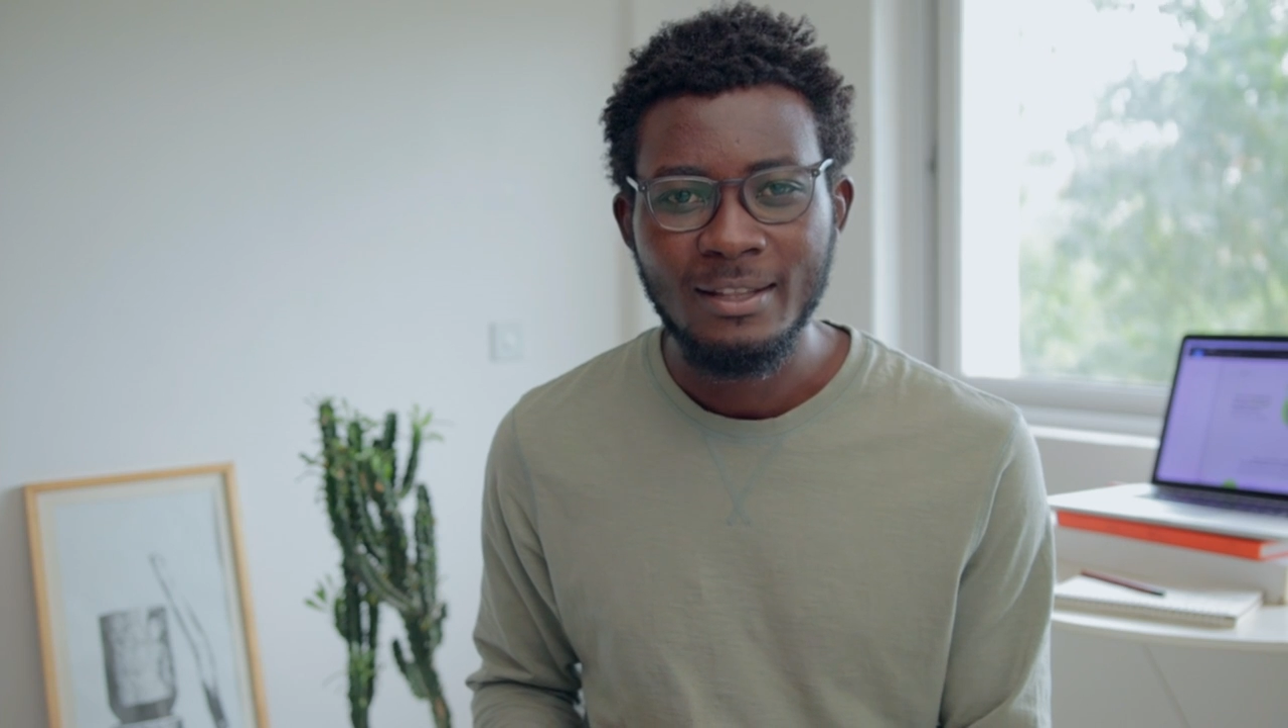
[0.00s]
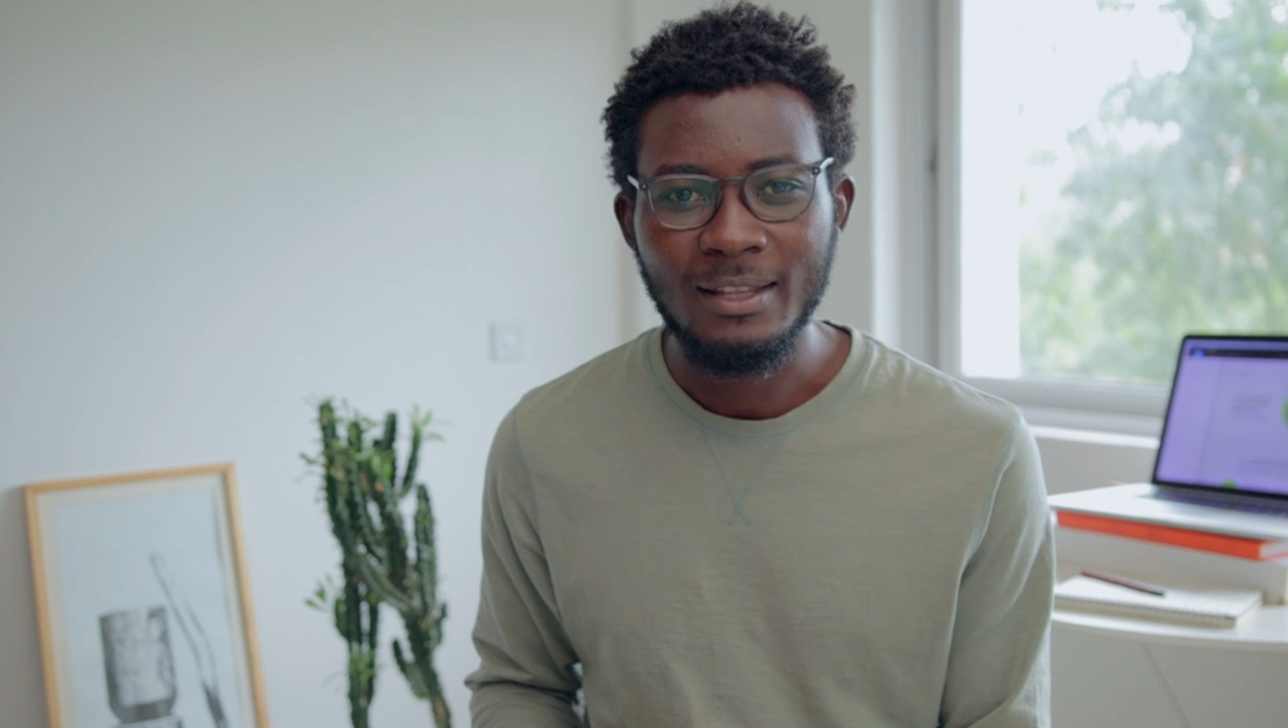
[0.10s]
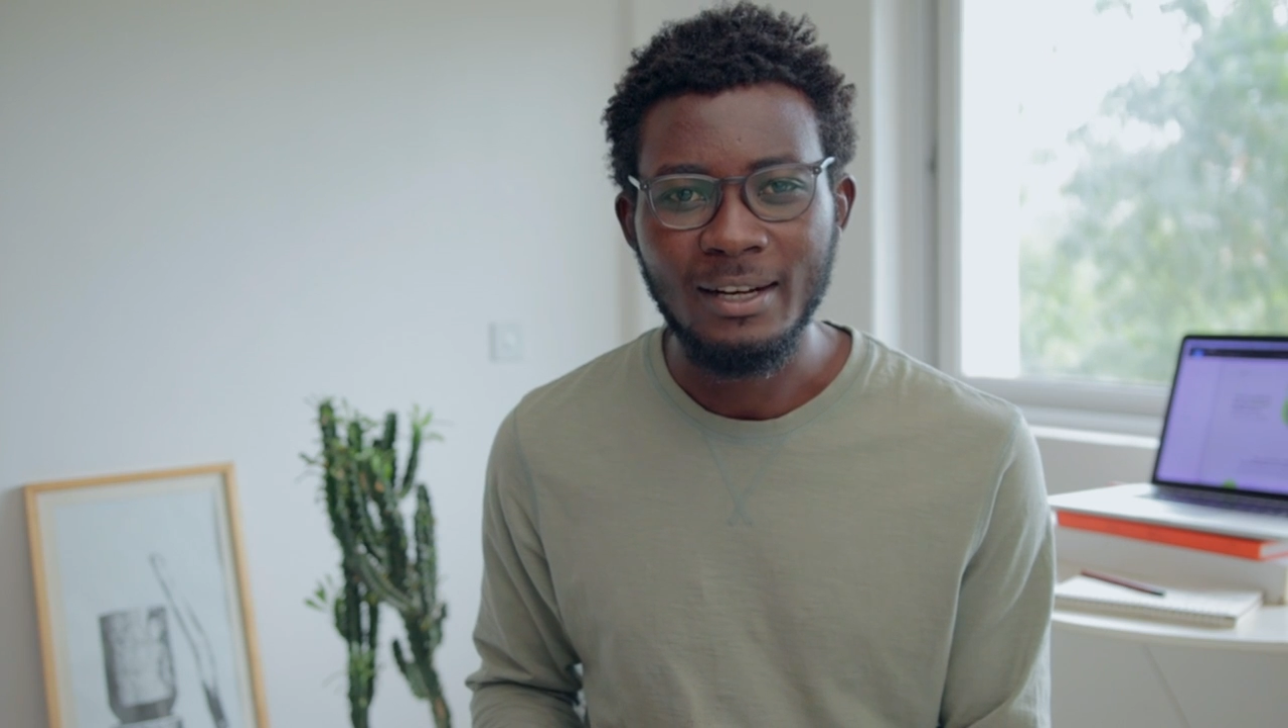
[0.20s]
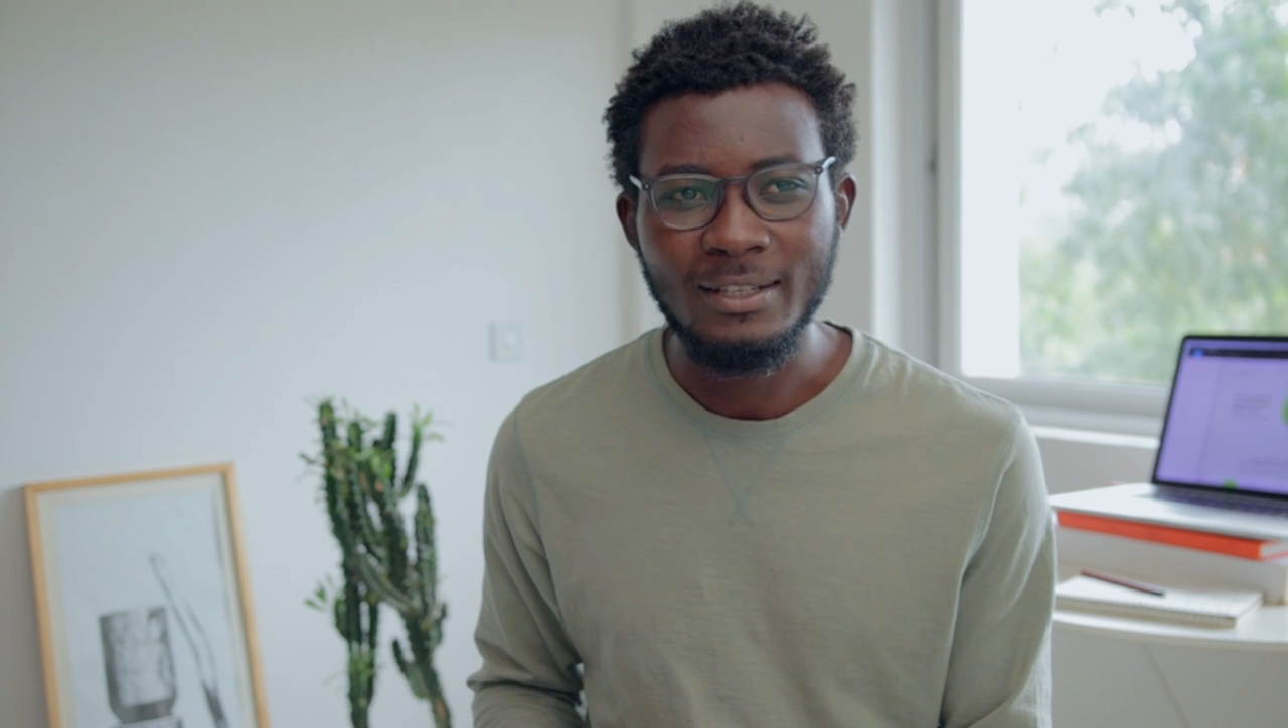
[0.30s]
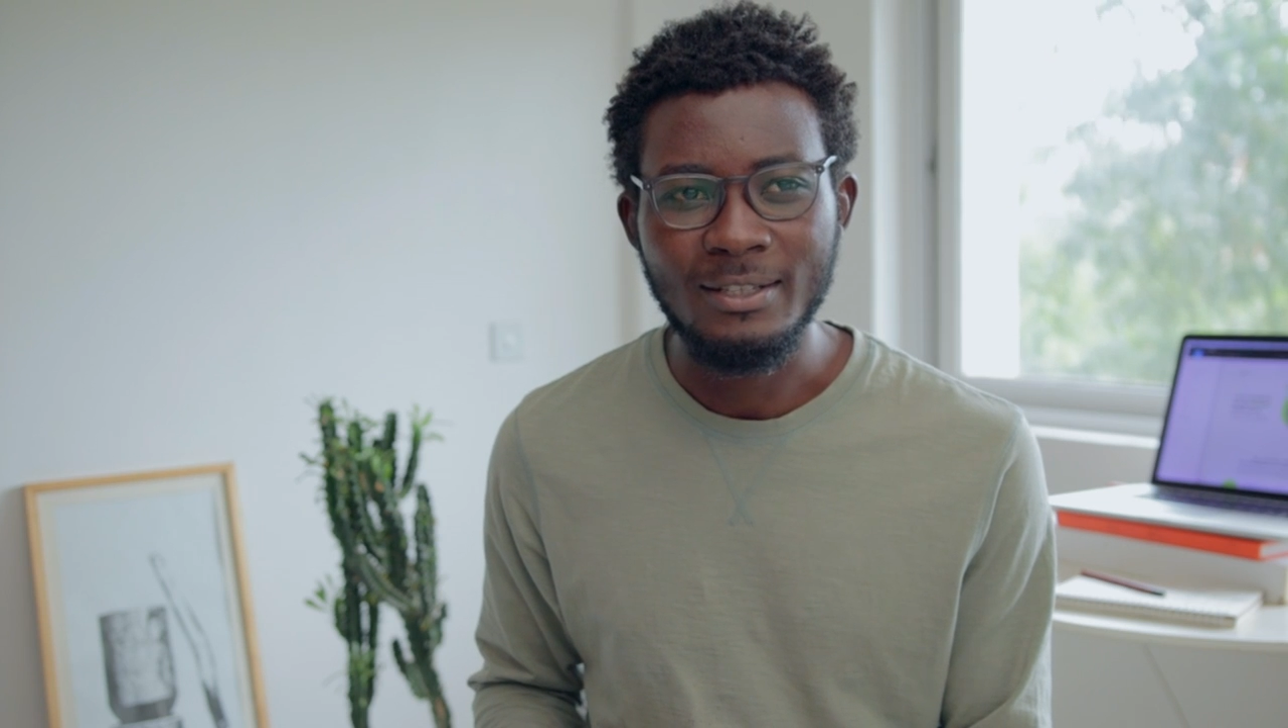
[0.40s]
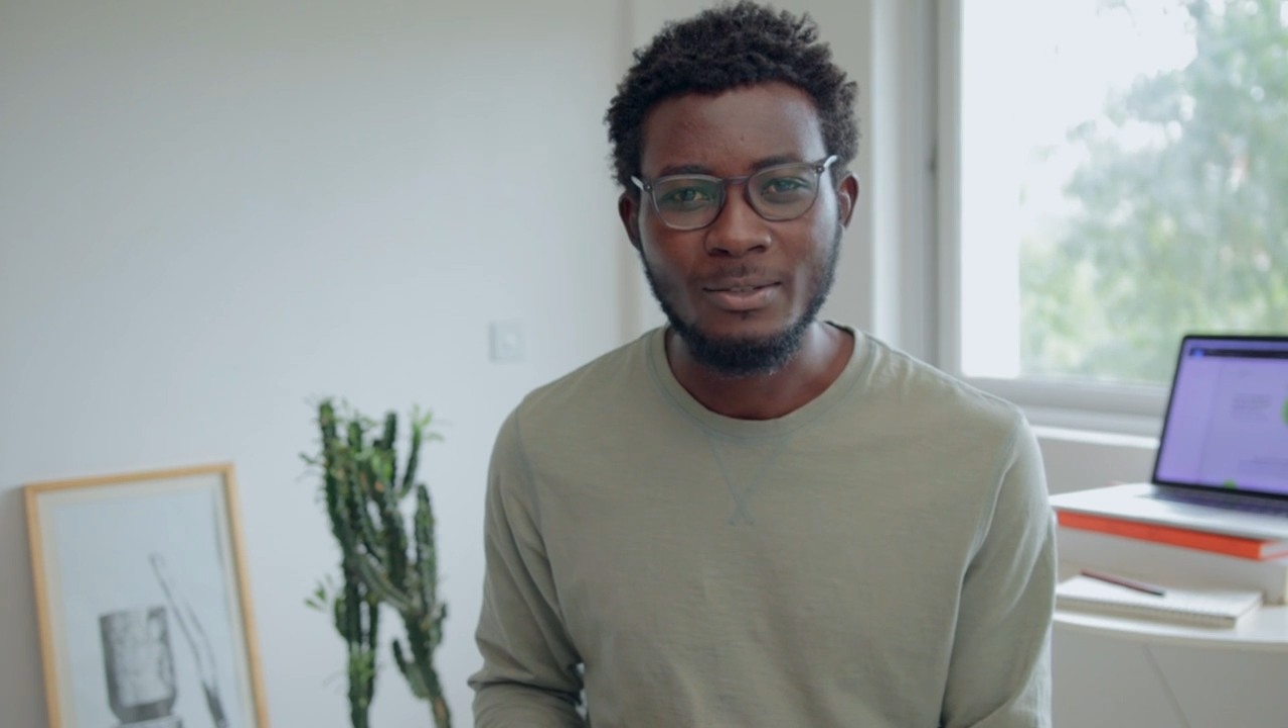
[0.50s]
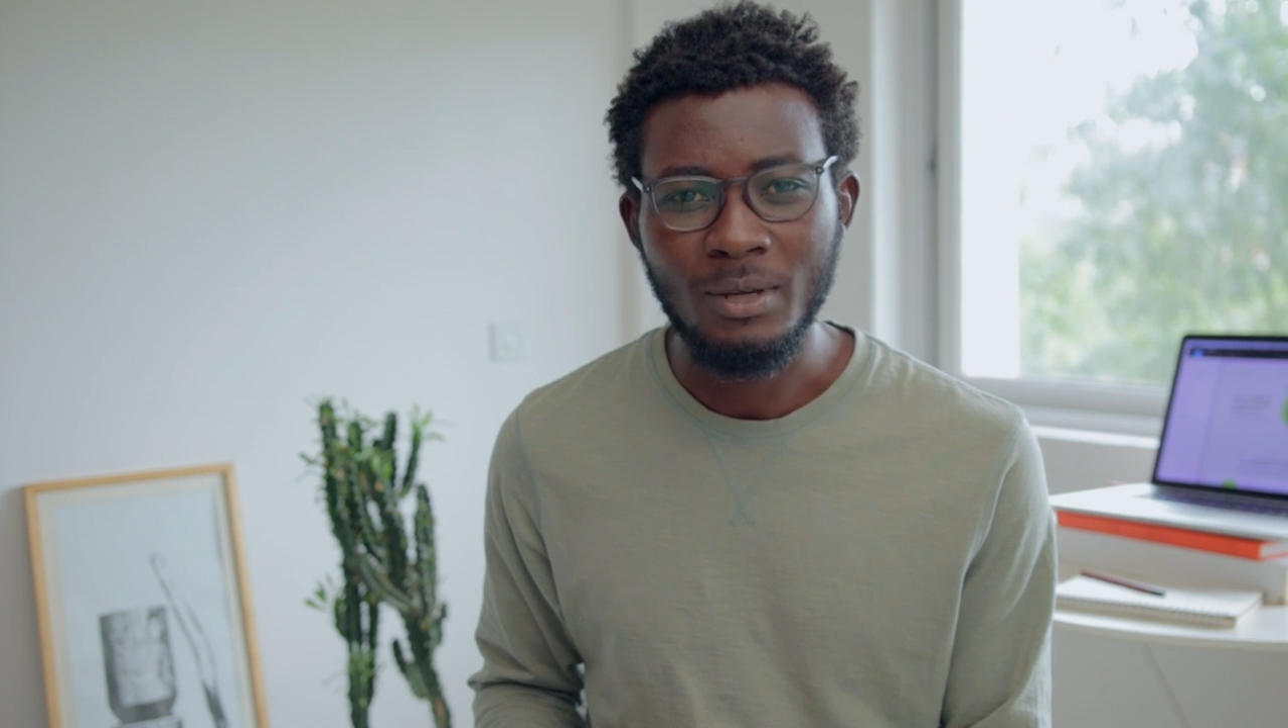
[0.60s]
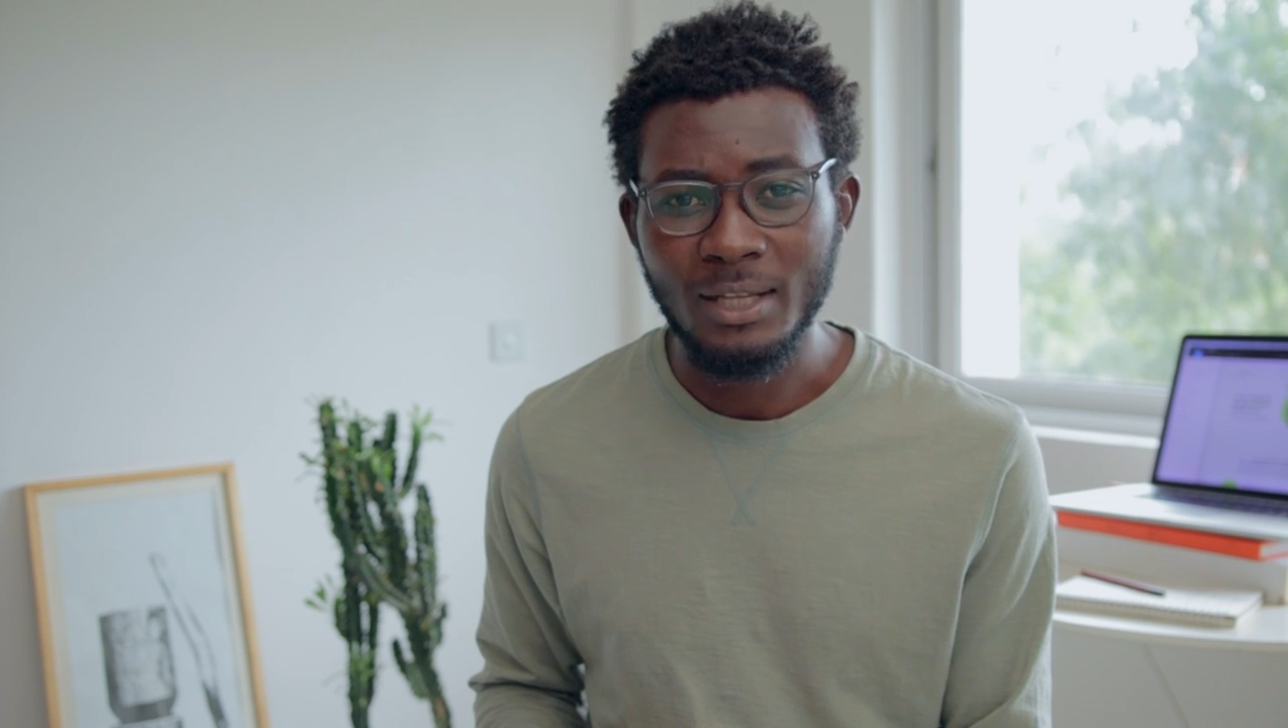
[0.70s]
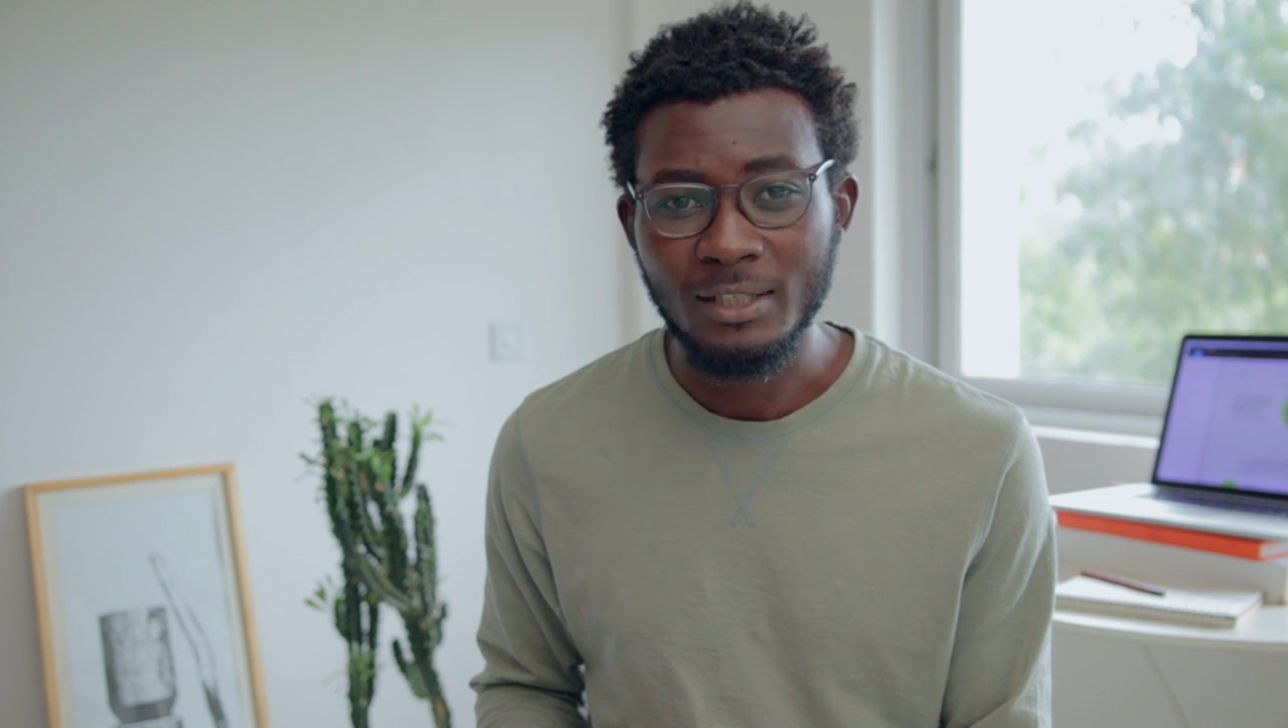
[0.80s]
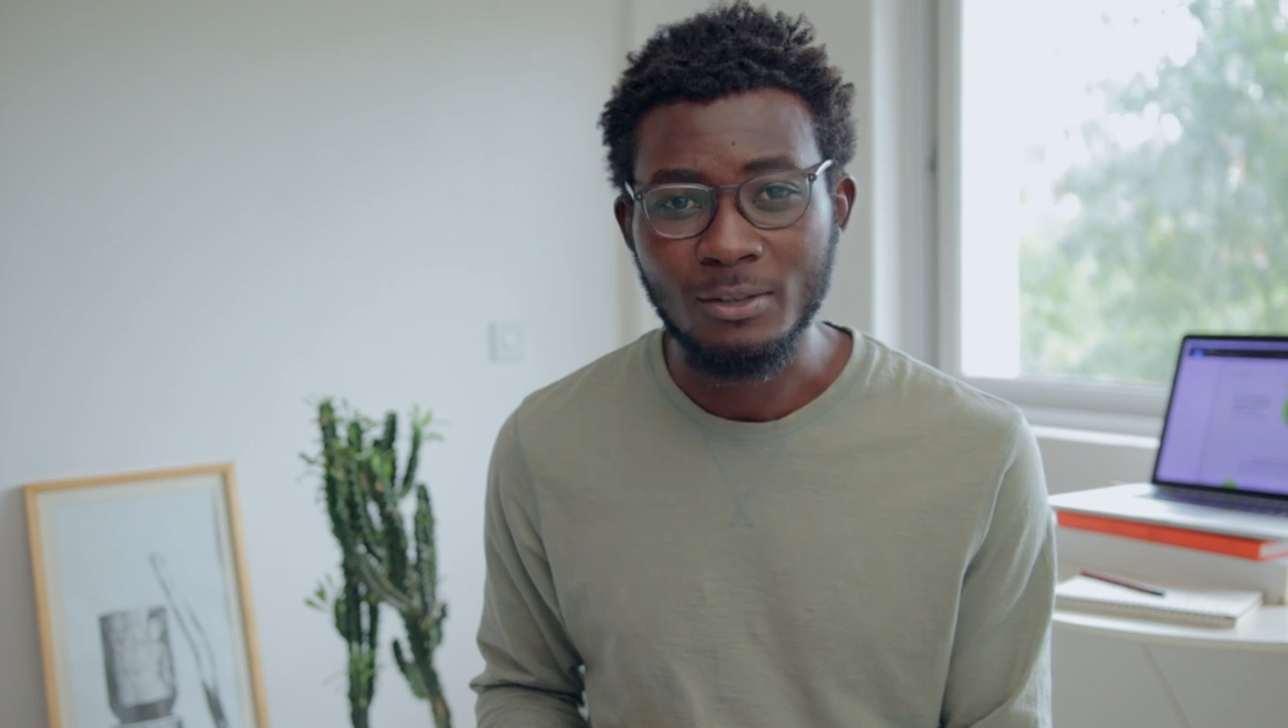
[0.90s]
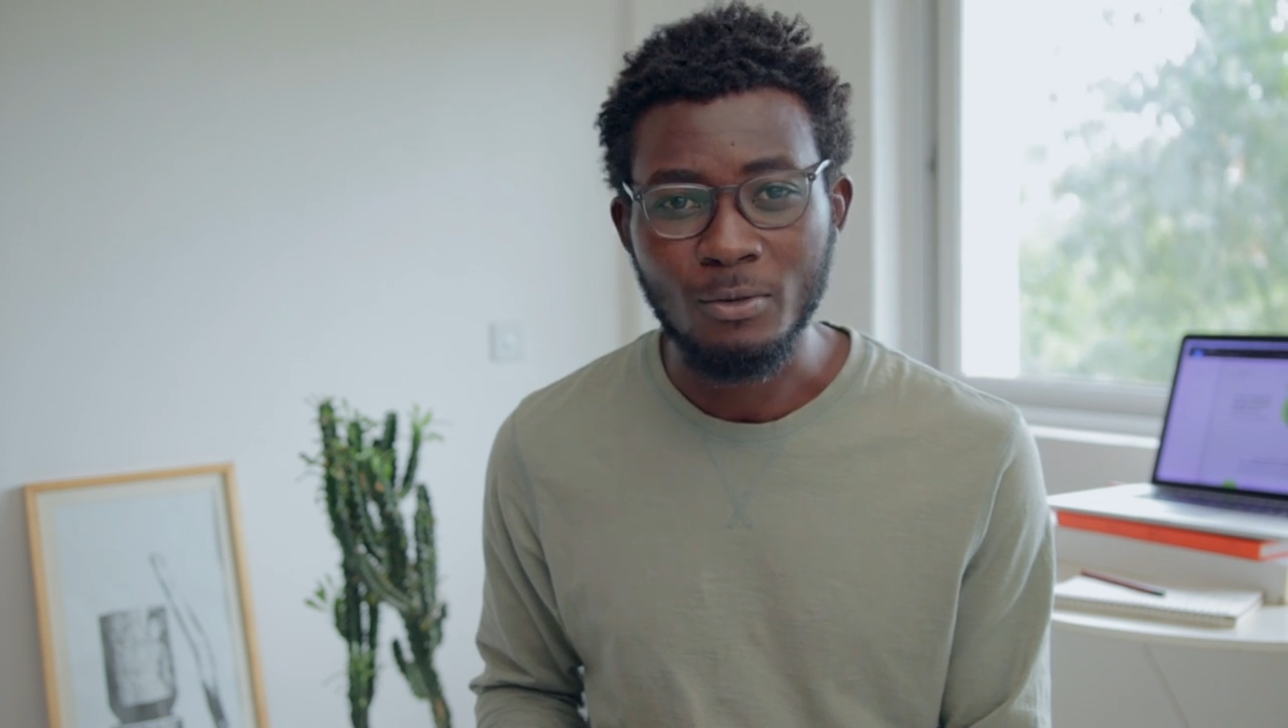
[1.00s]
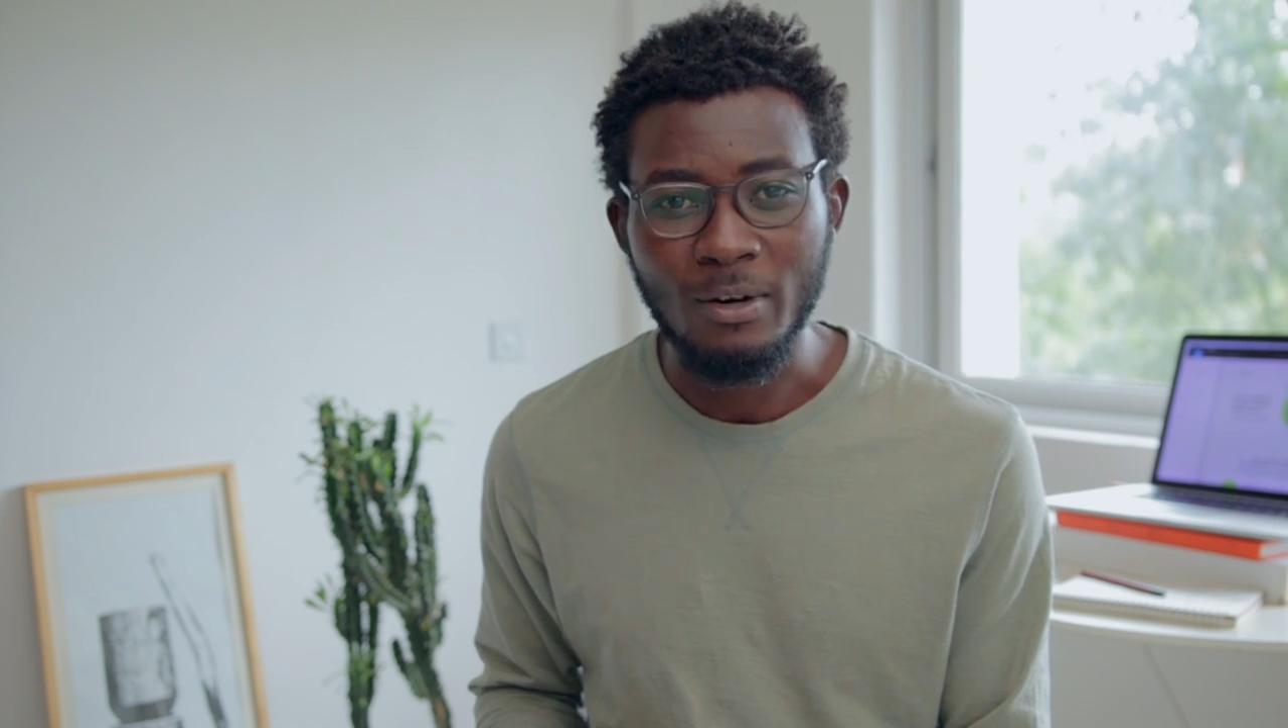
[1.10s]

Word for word: that is related to